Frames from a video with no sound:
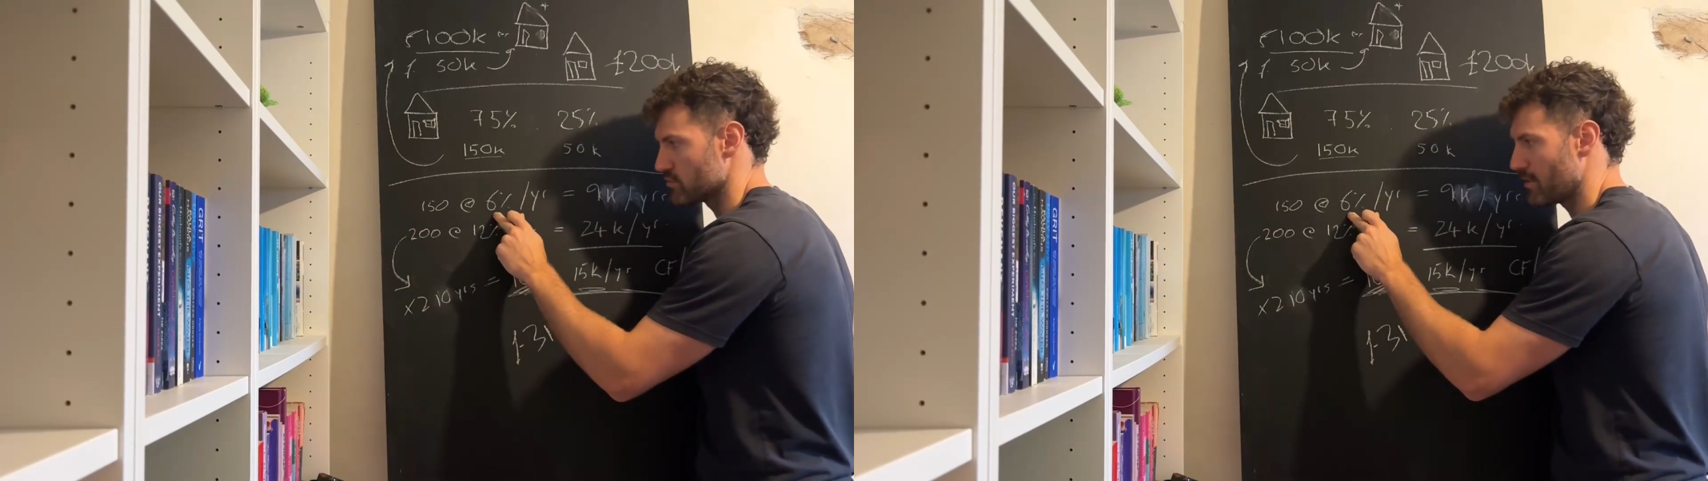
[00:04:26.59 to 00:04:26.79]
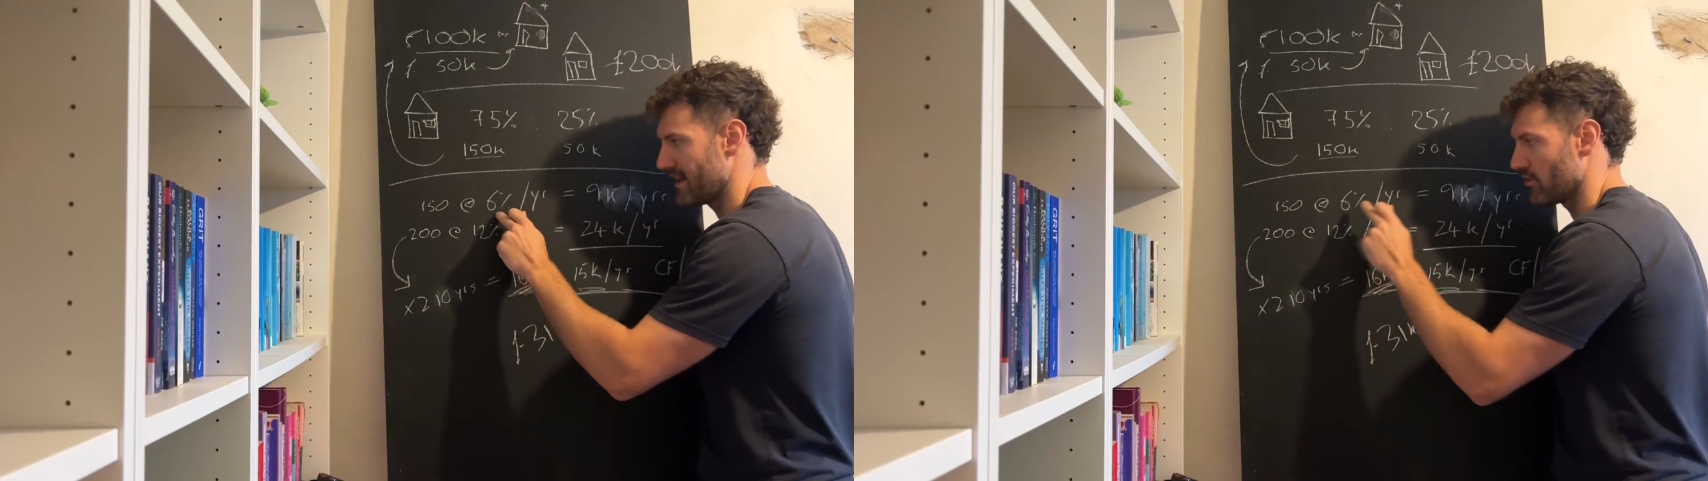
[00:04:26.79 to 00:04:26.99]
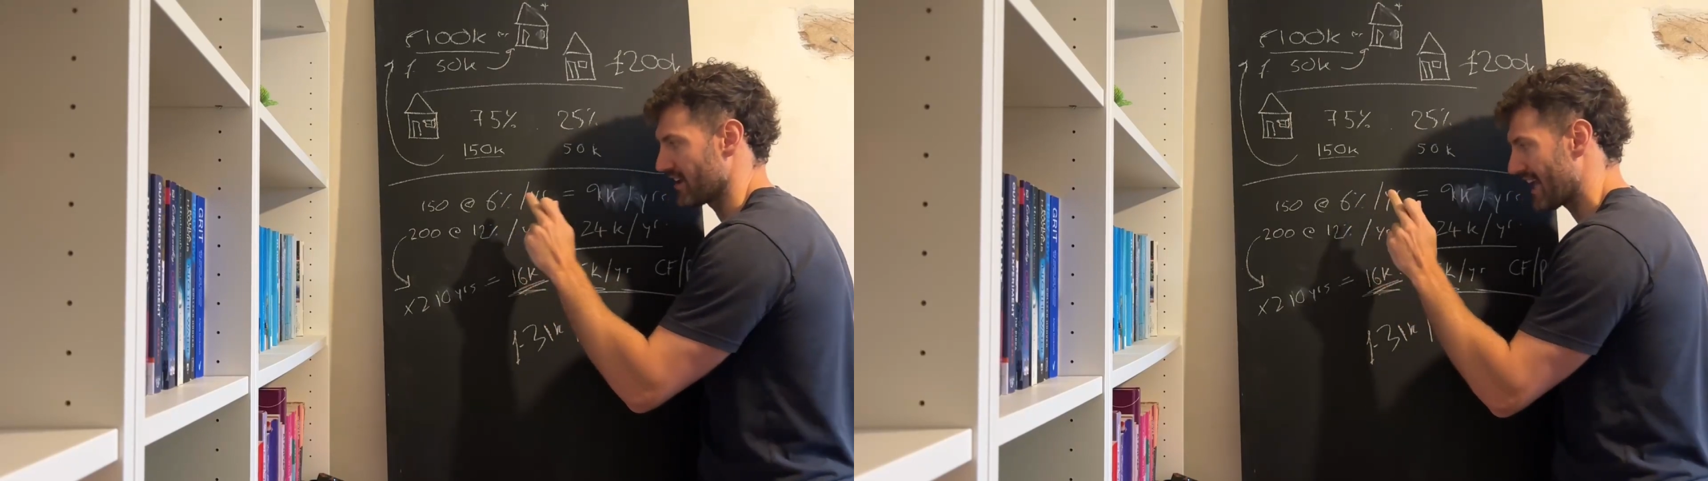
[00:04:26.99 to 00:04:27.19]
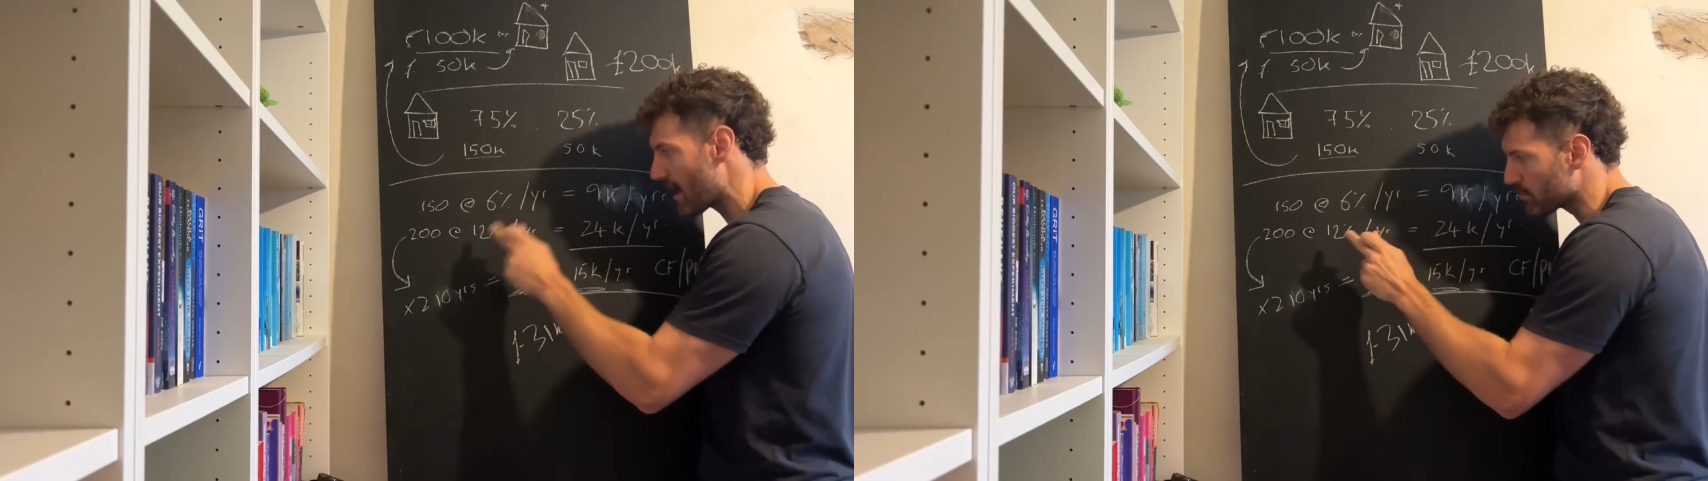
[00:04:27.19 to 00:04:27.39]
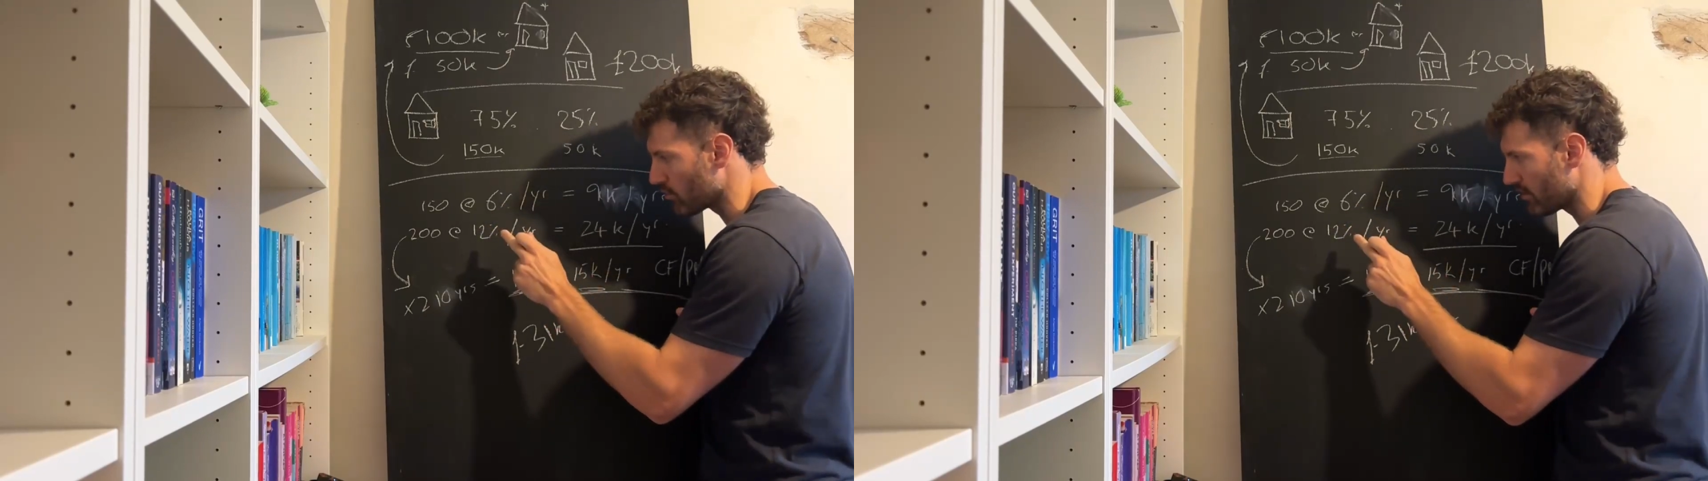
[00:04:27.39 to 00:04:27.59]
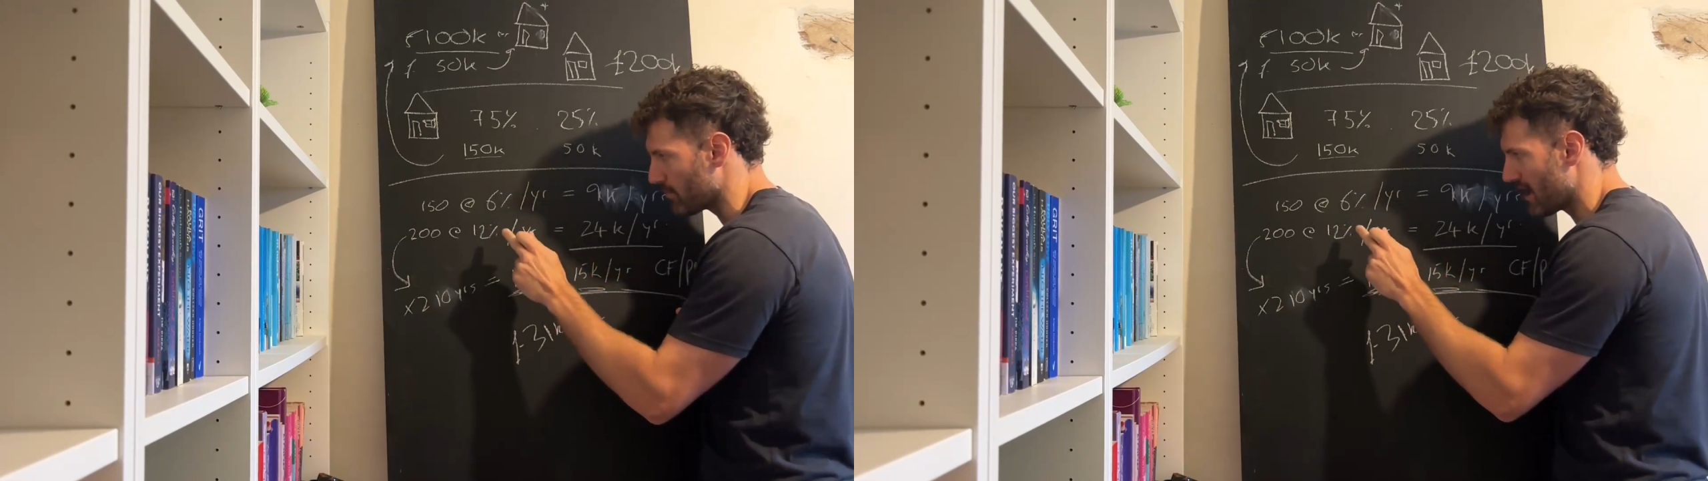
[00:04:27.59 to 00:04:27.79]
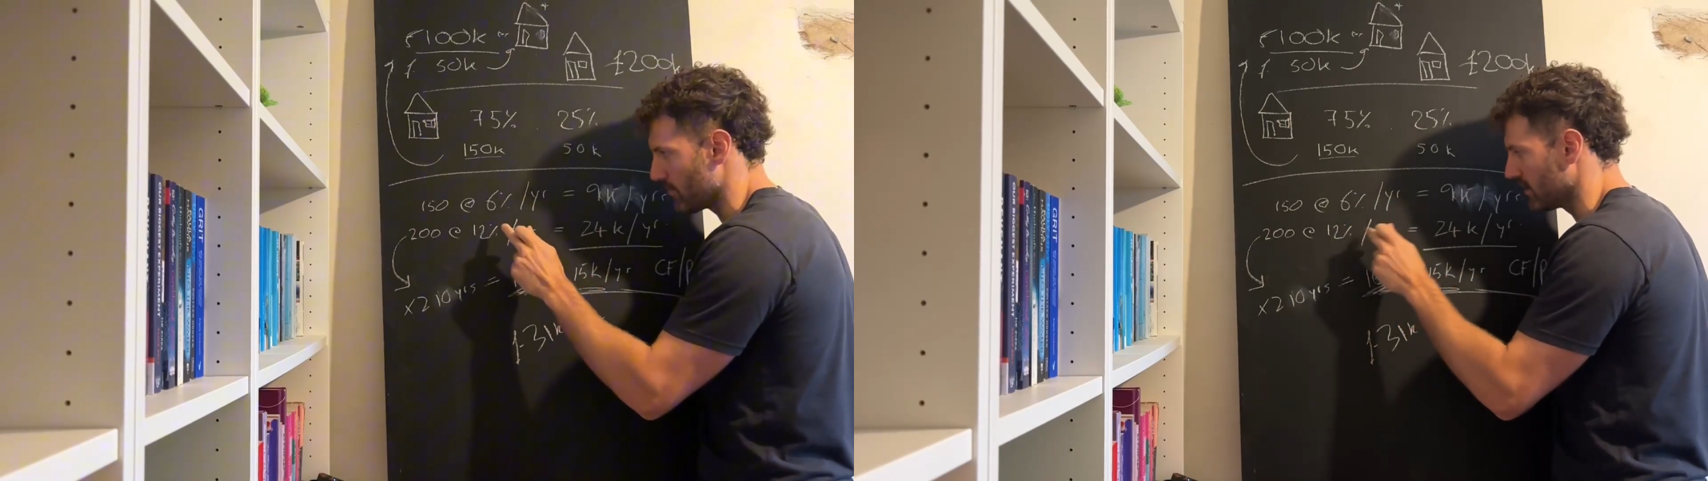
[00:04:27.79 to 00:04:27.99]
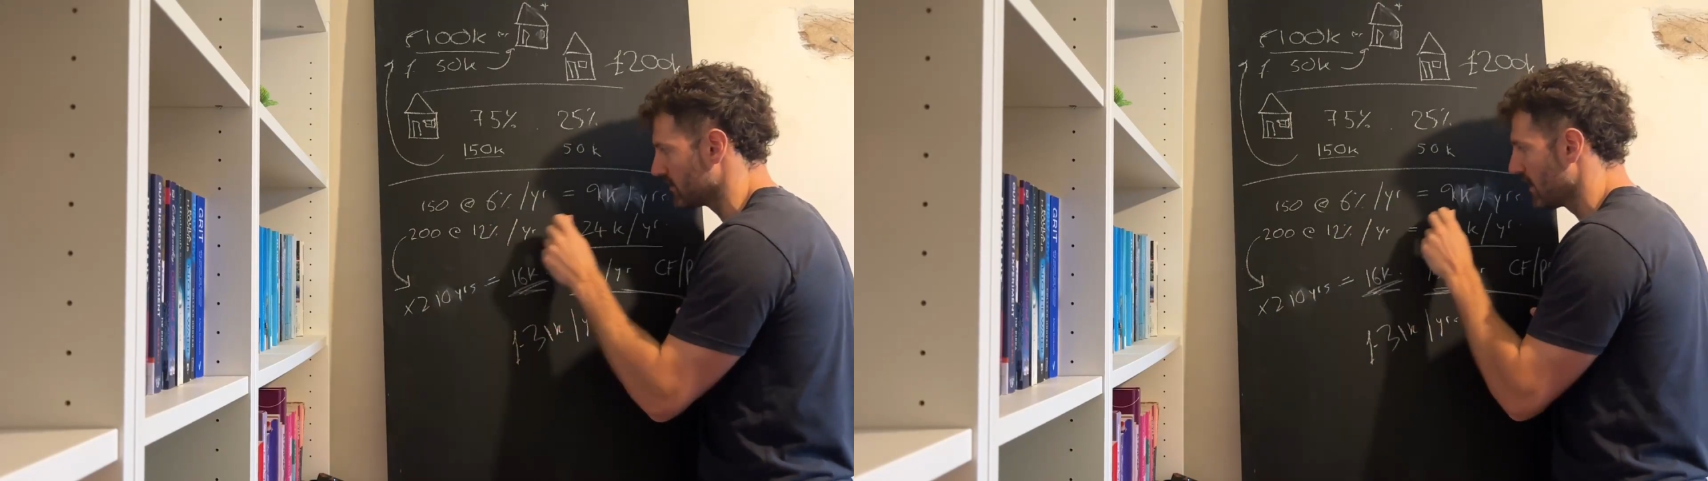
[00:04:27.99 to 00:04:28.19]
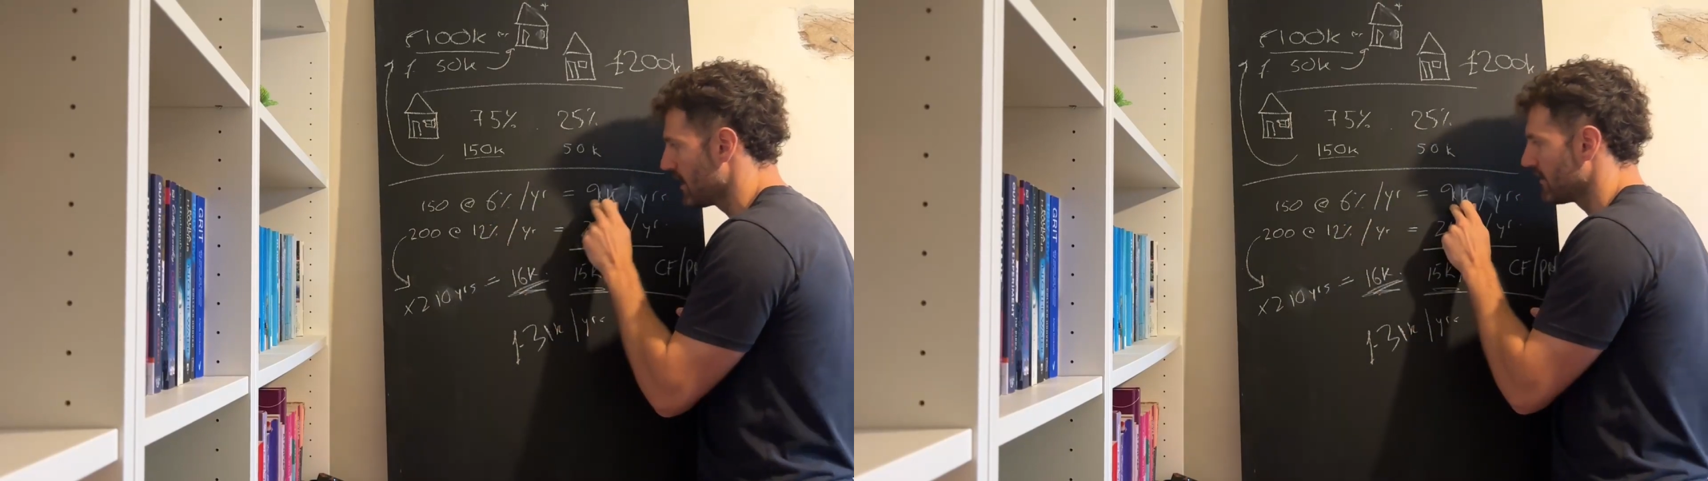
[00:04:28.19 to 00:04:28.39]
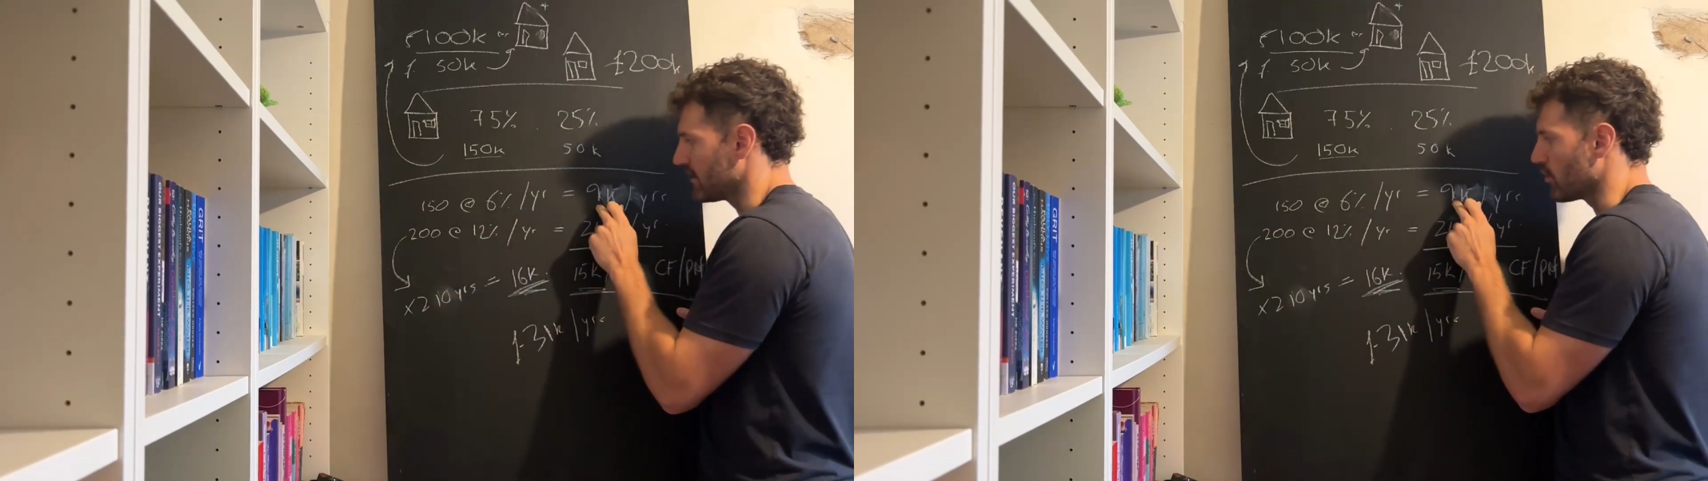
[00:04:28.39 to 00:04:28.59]
and pay it on a capital repayment,
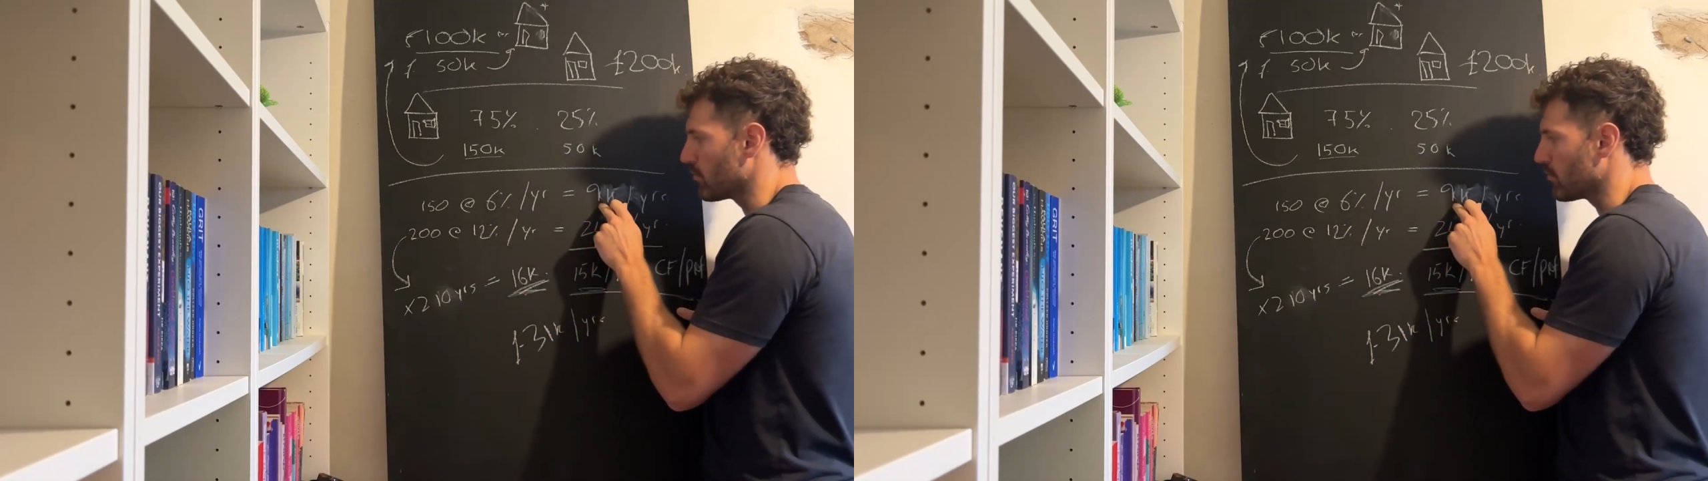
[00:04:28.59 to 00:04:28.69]
then your